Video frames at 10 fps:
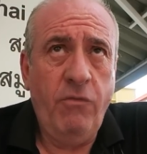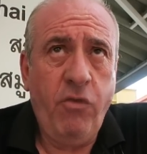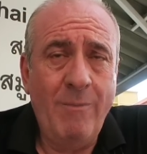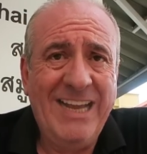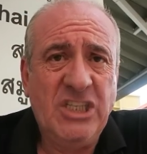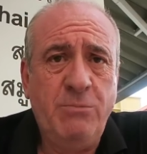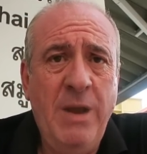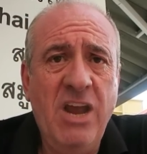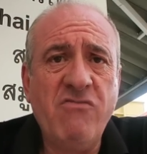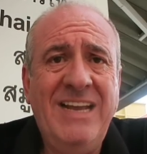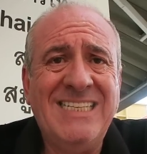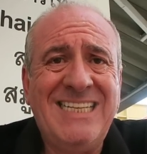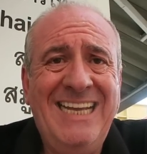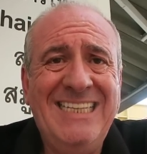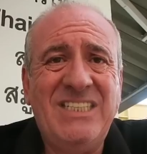from
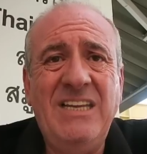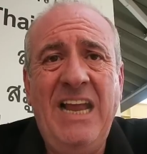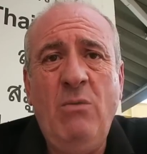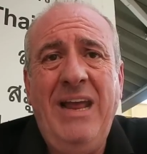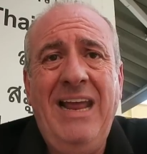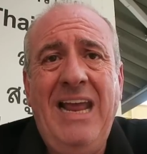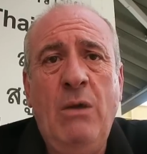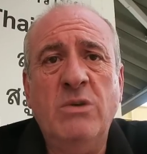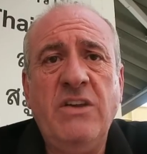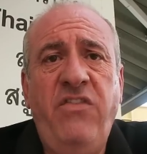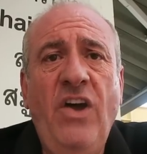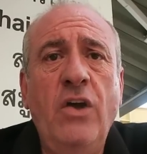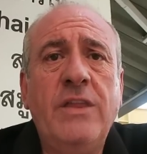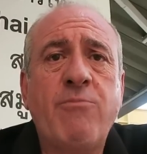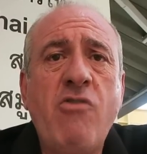experience it was a
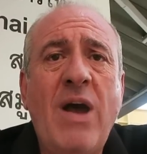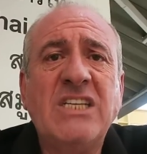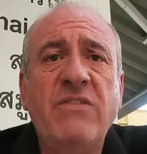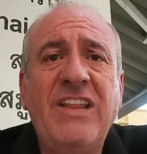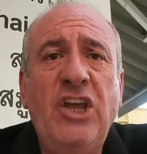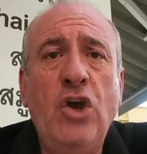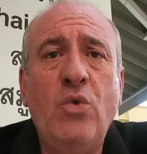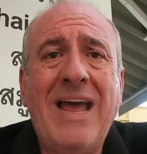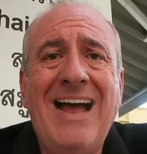third the price of the UK.